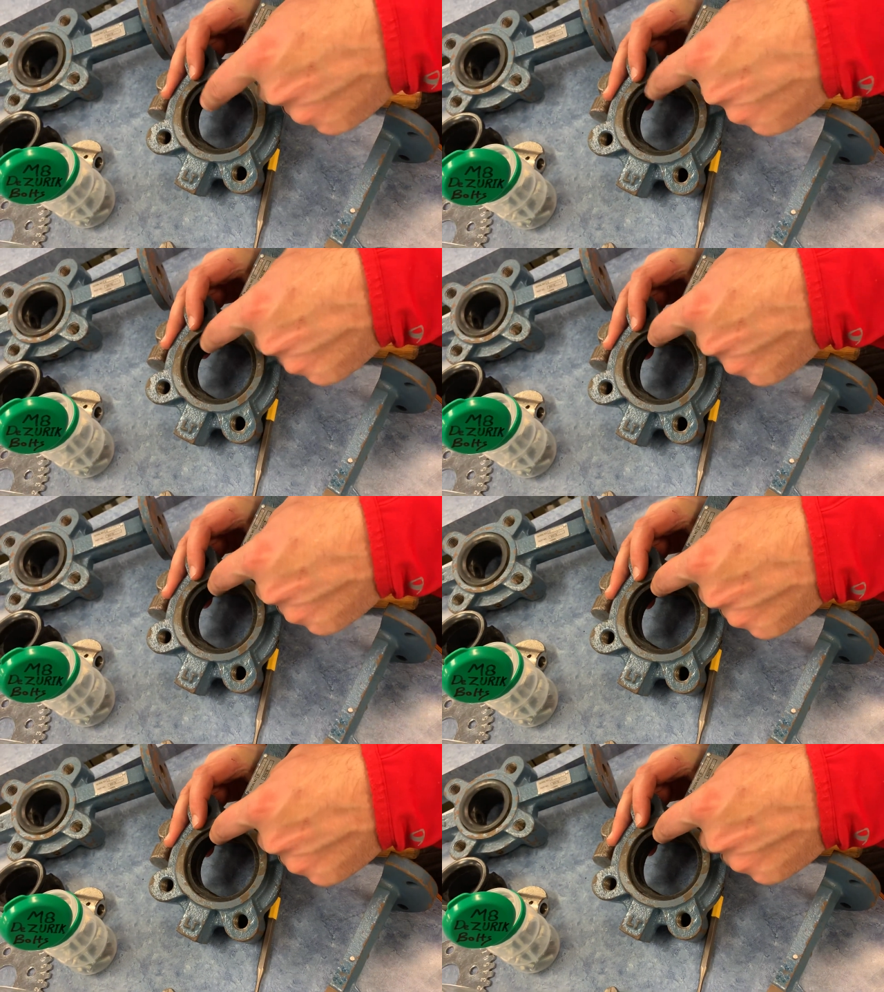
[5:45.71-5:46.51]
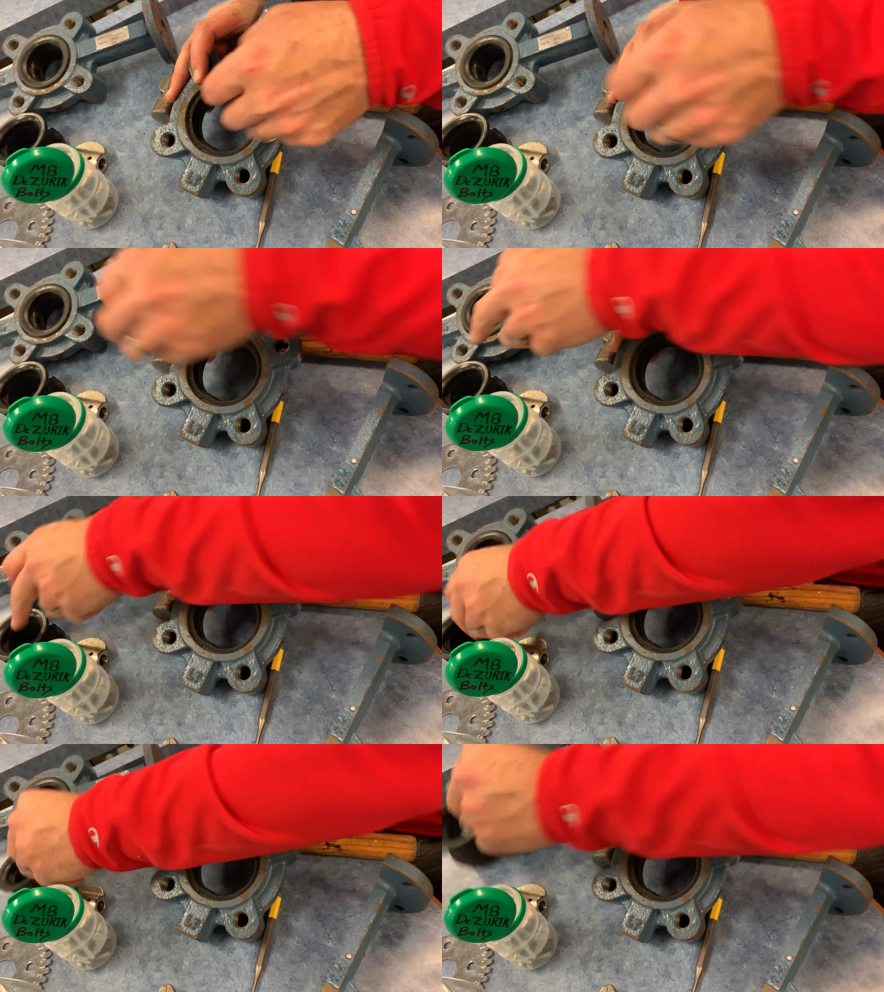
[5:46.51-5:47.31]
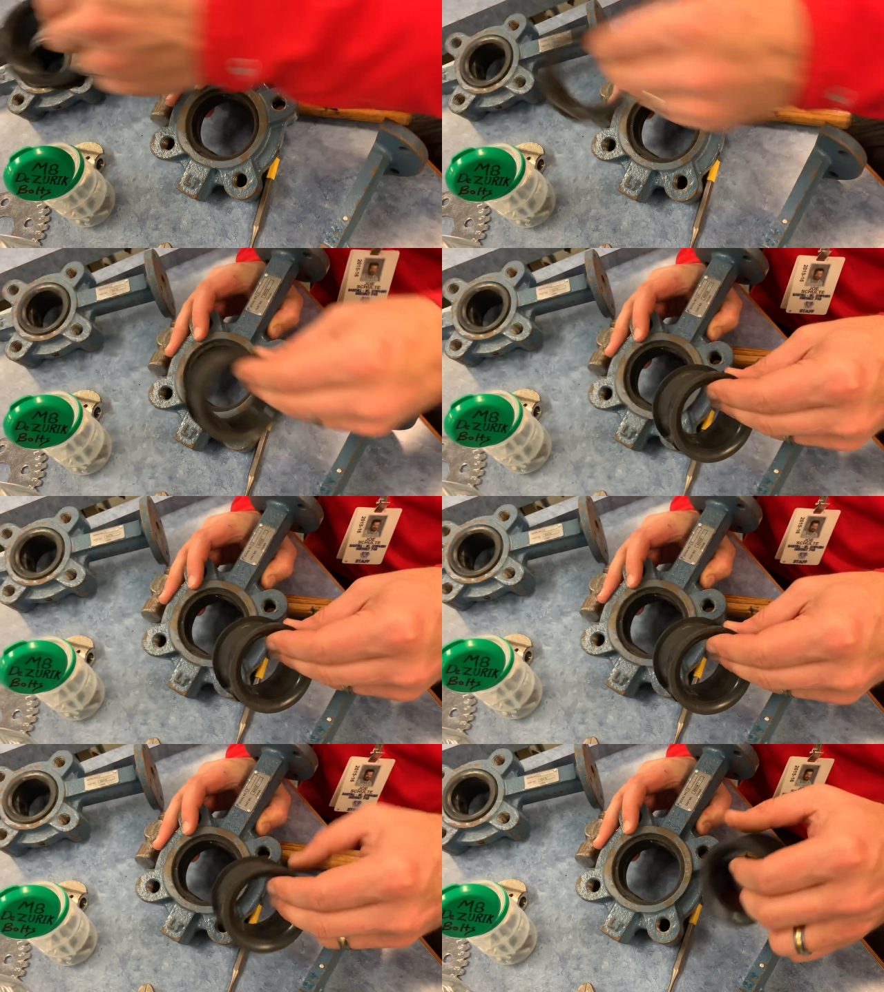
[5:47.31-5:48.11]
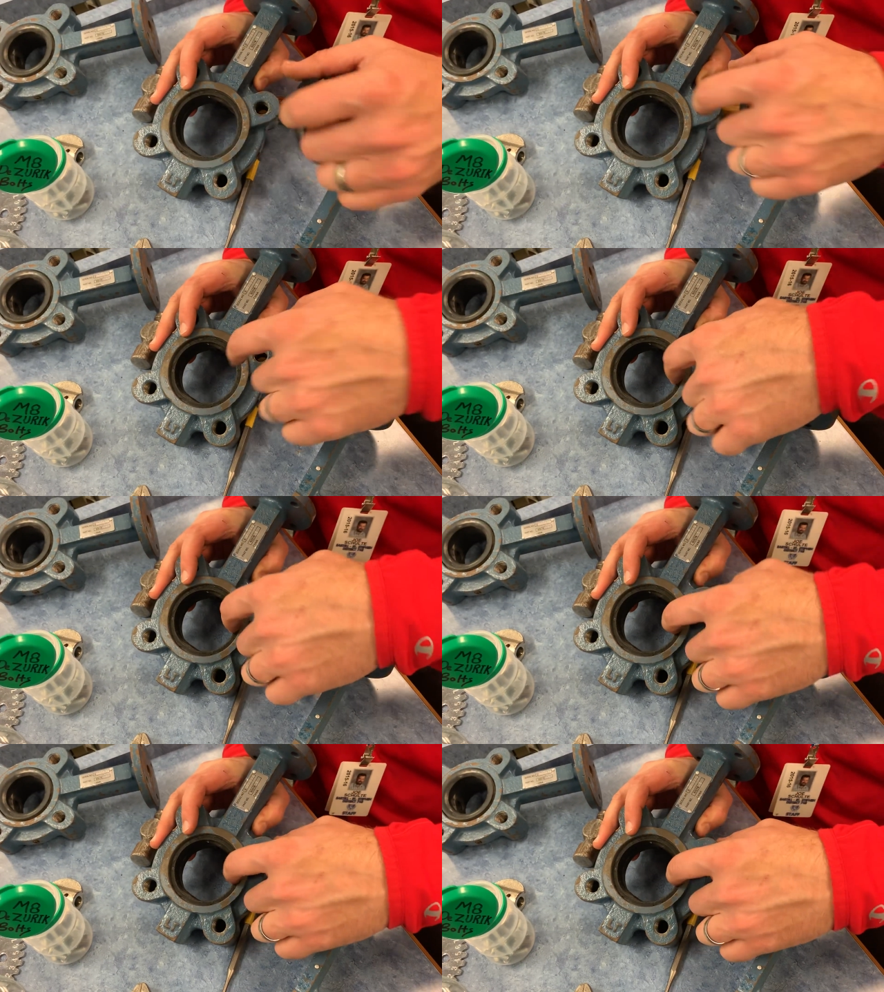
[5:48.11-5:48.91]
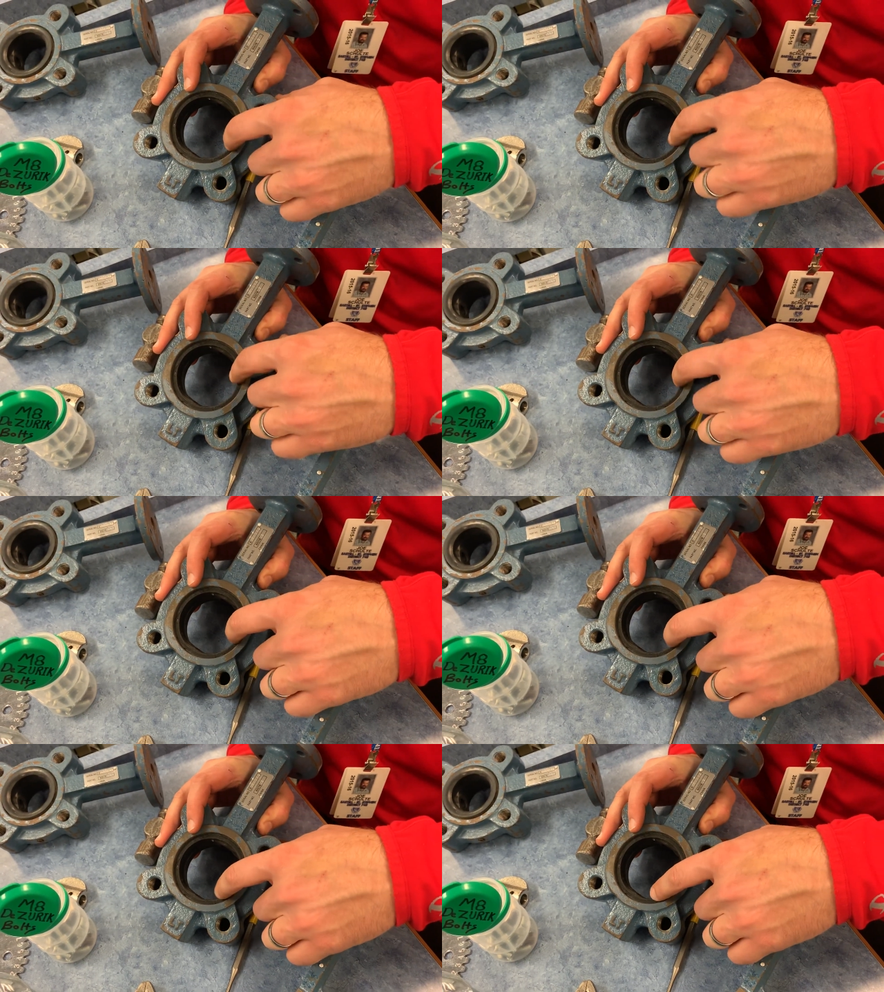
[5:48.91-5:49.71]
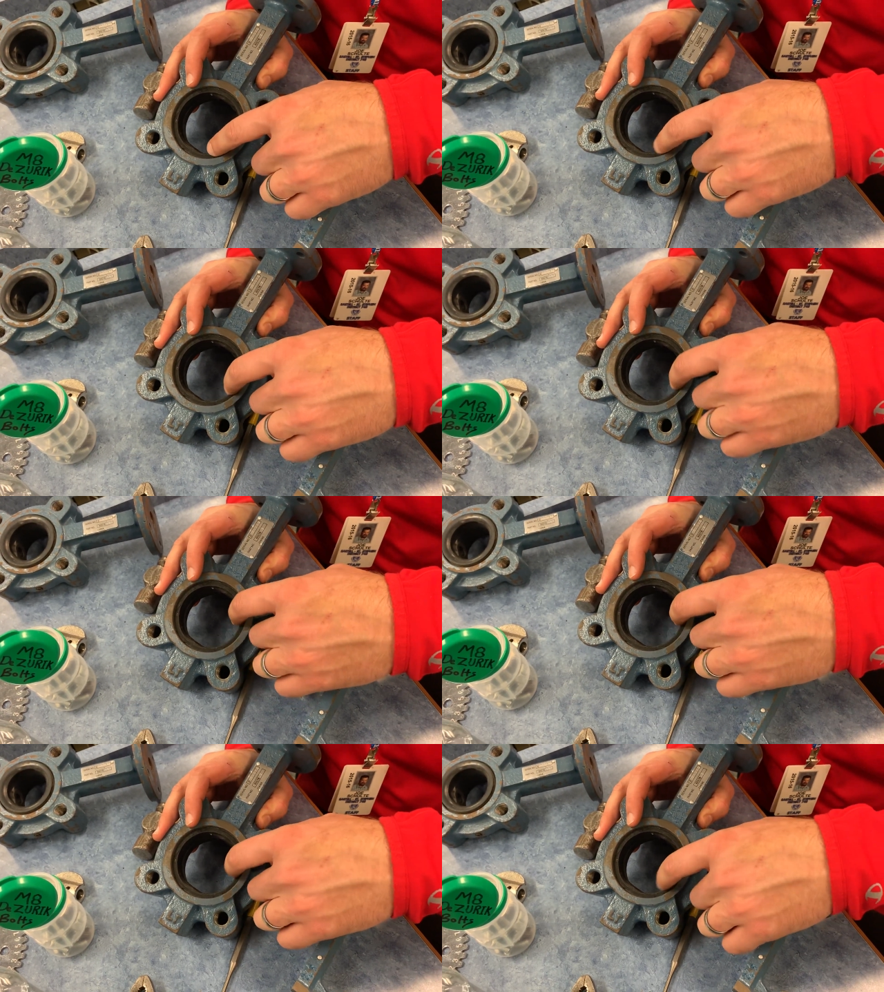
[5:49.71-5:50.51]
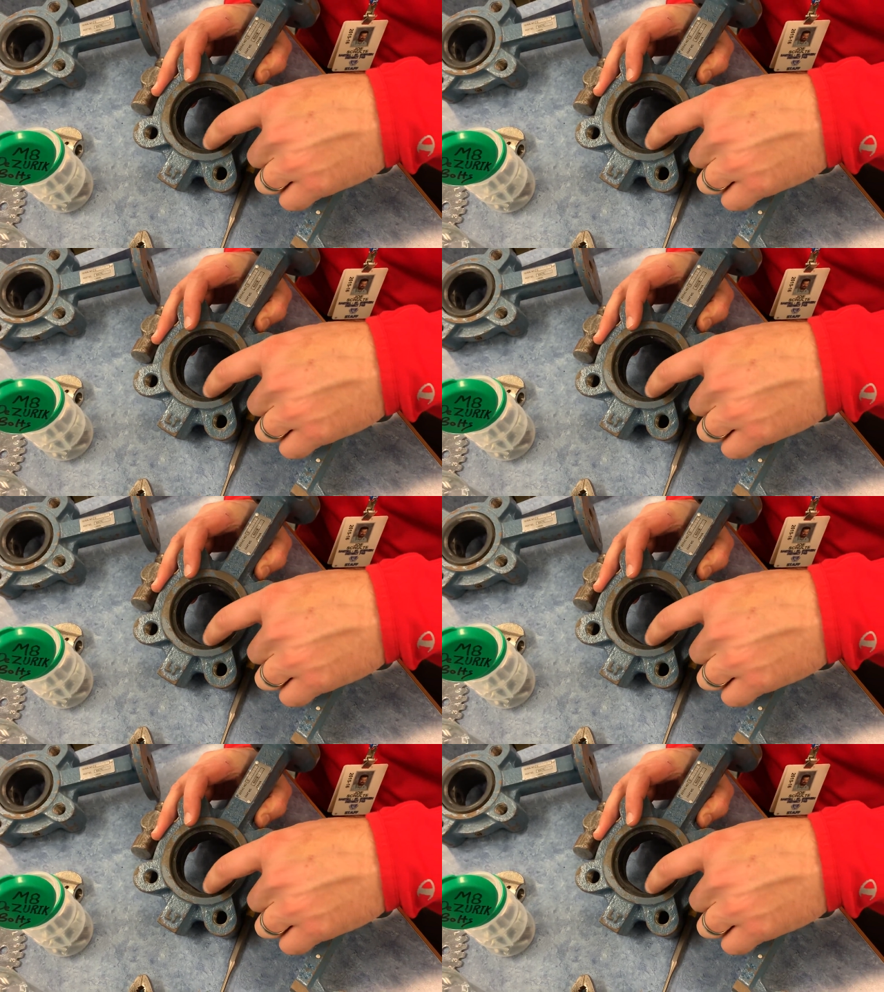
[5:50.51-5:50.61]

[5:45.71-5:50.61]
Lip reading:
(no speaker visible)